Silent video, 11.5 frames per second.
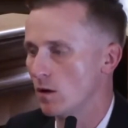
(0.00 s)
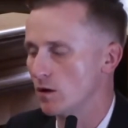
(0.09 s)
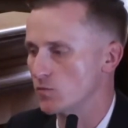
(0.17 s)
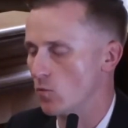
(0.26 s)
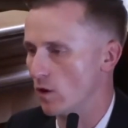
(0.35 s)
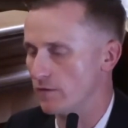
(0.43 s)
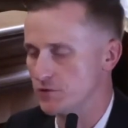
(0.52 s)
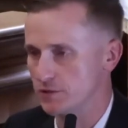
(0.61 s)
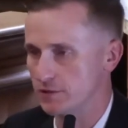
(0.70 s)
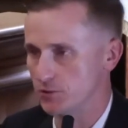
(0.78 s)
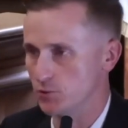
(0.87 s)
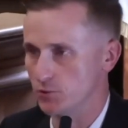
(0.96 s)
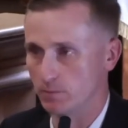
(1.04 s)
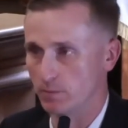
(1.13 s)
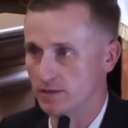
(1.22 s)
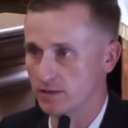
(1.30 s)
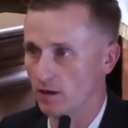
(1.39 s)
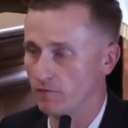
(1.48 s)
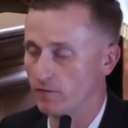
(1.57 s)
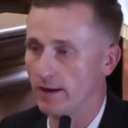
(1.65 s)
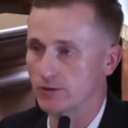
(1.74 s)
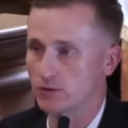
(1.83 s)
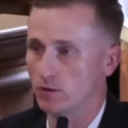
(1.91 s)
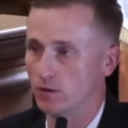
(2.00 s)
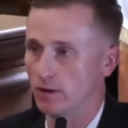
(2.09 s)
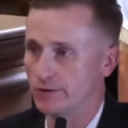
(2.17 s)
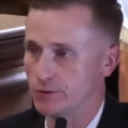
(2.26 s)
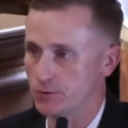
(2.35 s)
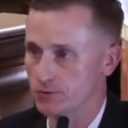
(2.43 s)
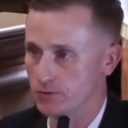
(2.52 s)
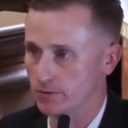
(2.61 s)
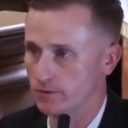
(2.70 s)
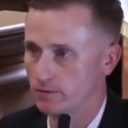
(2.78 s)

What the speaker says: Well, it was more of just introducing myself and asking her how she was doing.